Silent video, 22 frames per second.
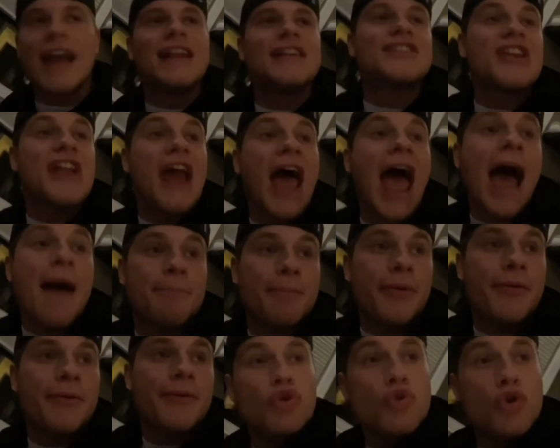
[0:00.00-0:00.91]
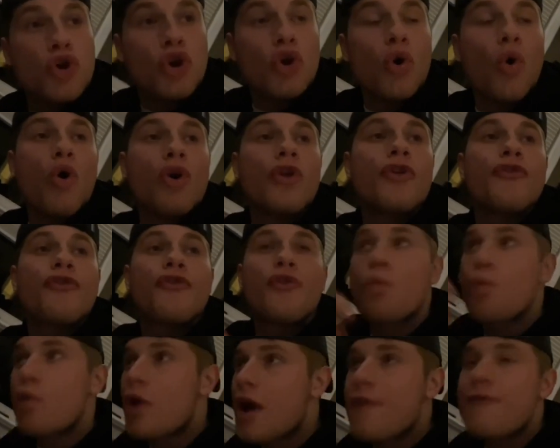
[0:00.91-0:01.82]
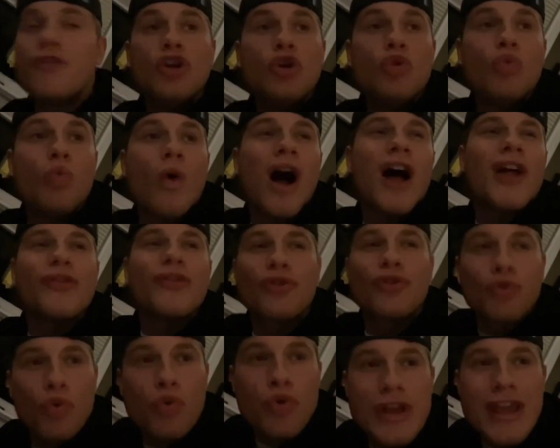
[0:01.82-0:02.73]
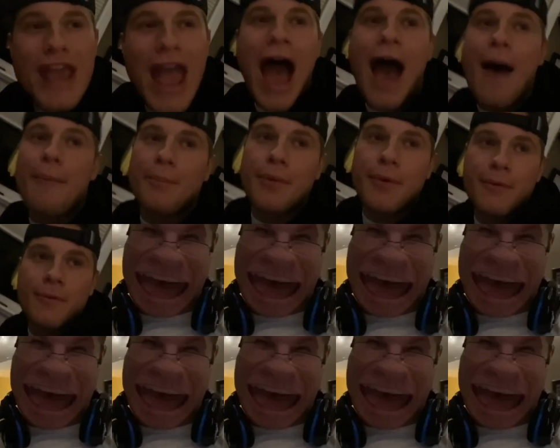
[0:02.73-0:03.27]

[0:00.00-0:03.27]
It's an app. You could order from wherever you want through the app.